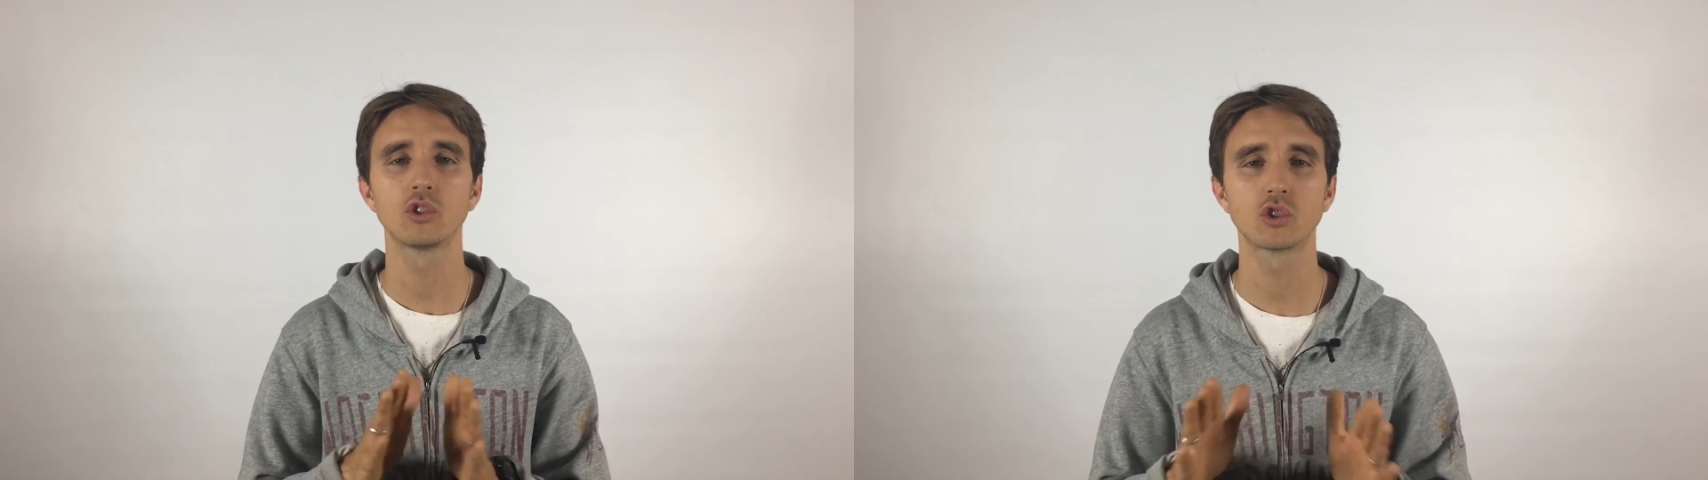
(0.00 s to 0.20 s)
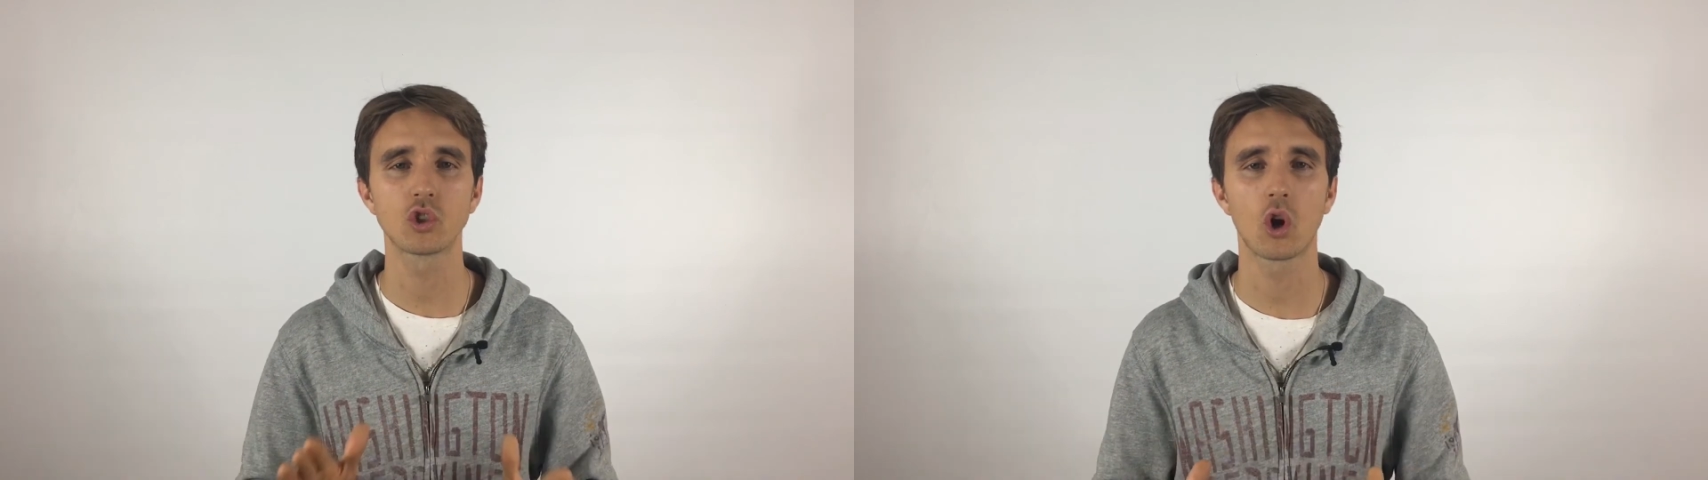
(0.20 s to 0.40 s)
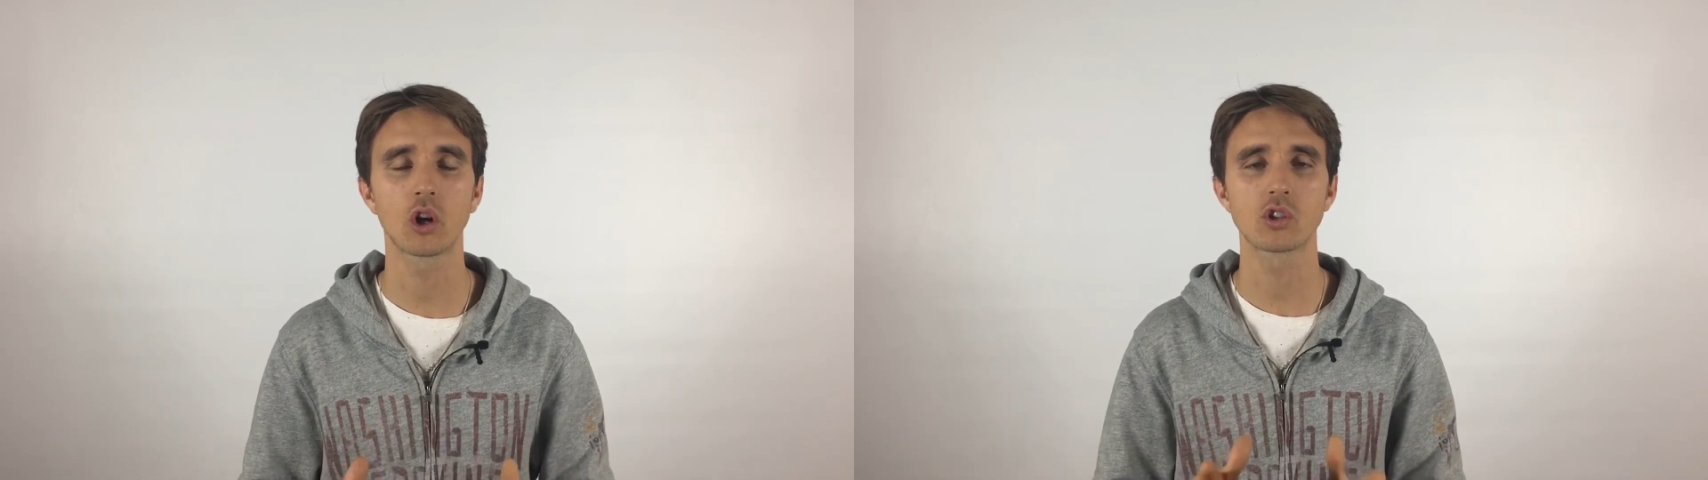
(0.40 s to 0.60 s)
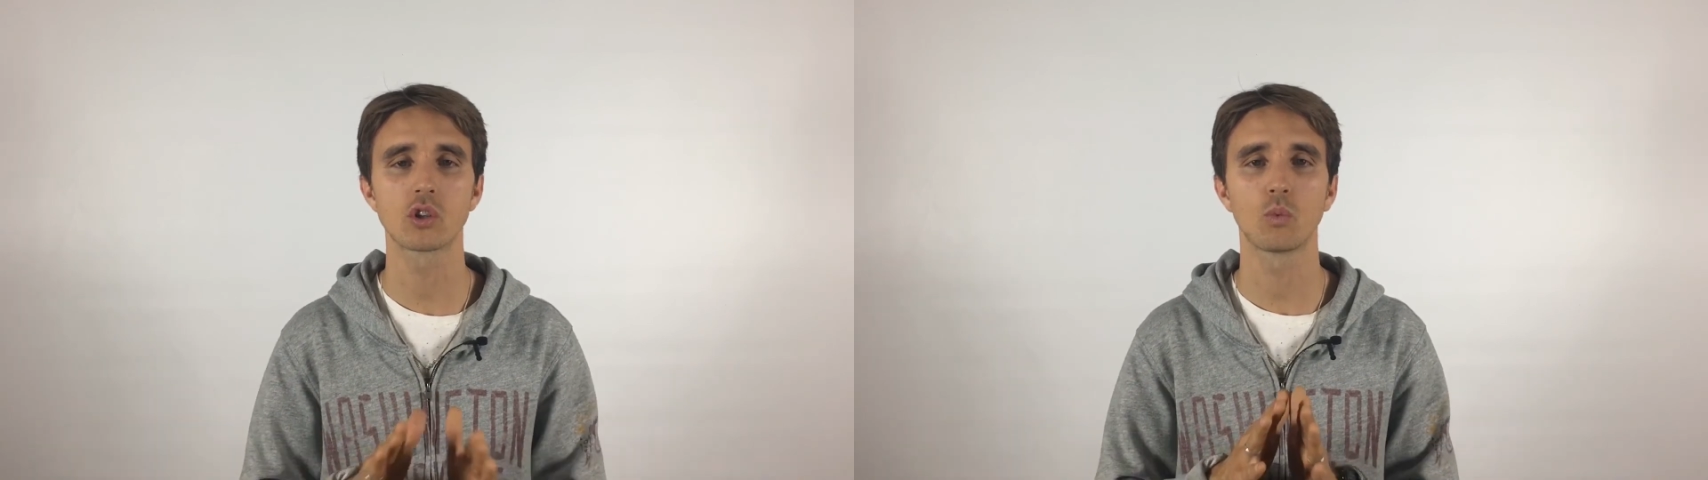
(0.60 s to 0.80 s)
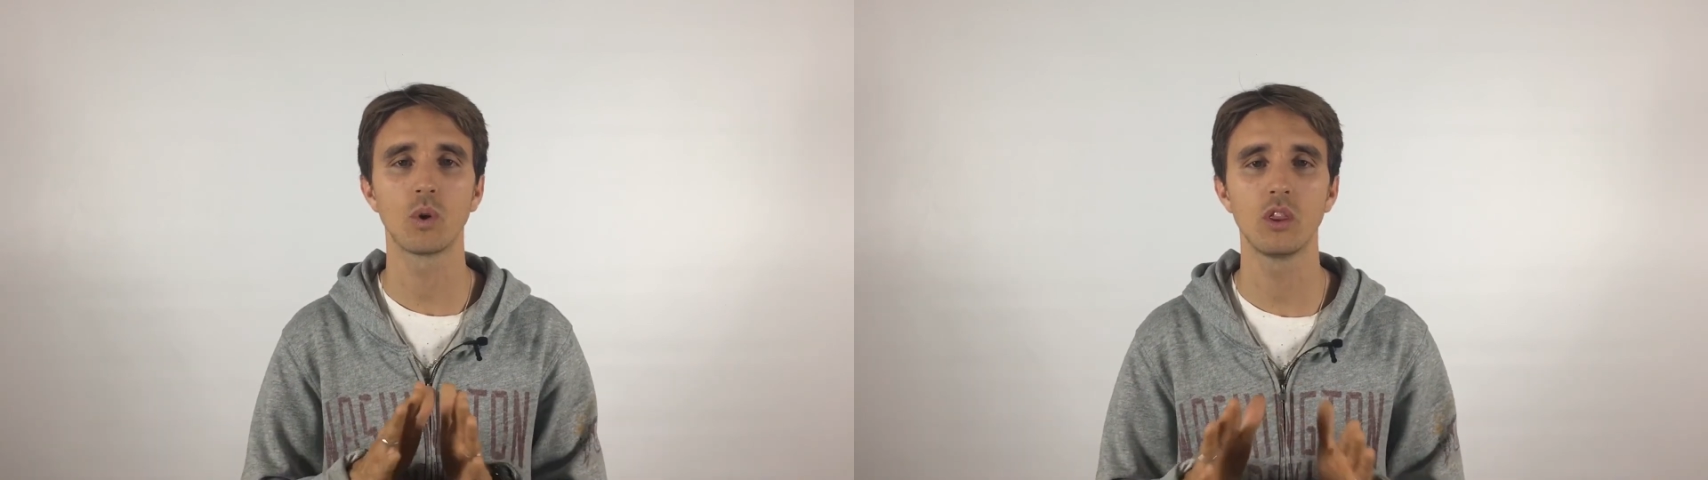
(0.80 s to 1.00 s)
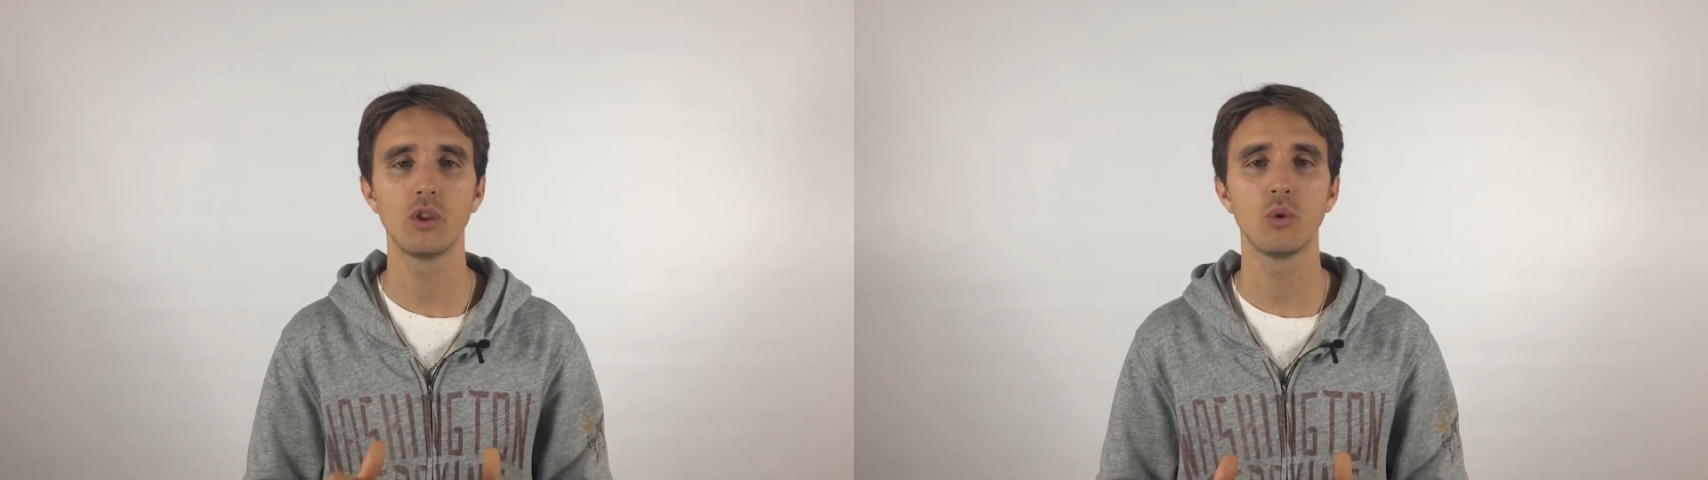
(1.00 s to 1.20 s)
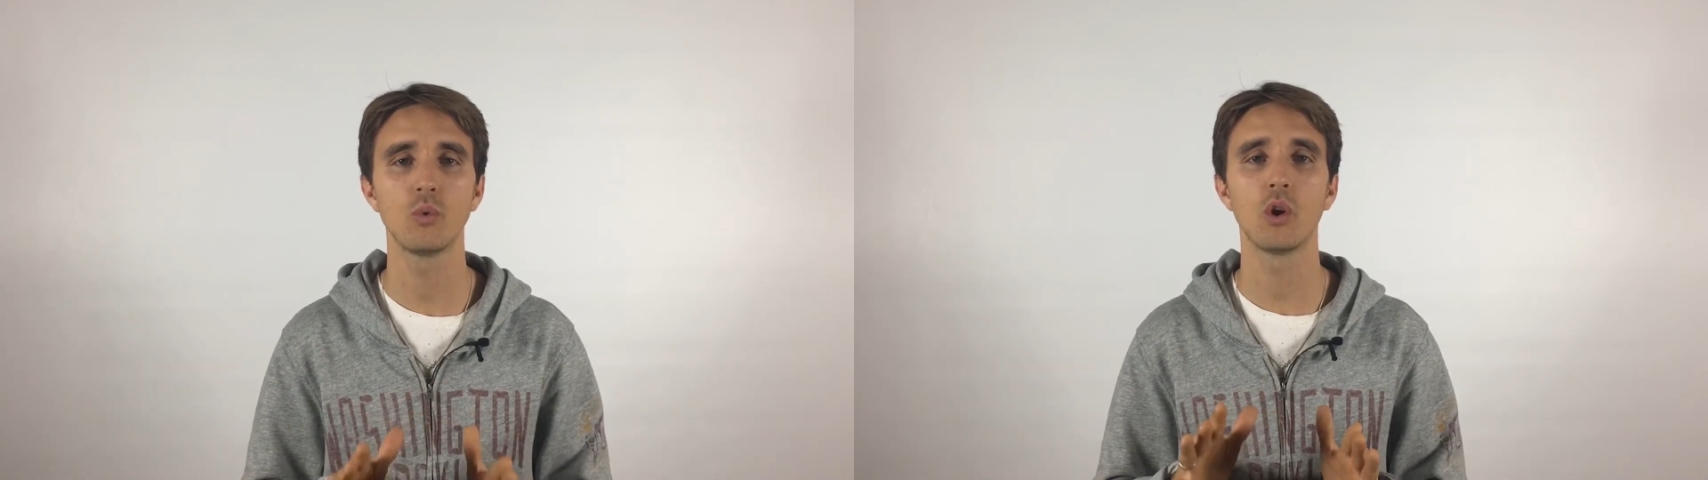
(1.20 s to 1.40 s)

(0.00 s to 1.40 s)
starts with you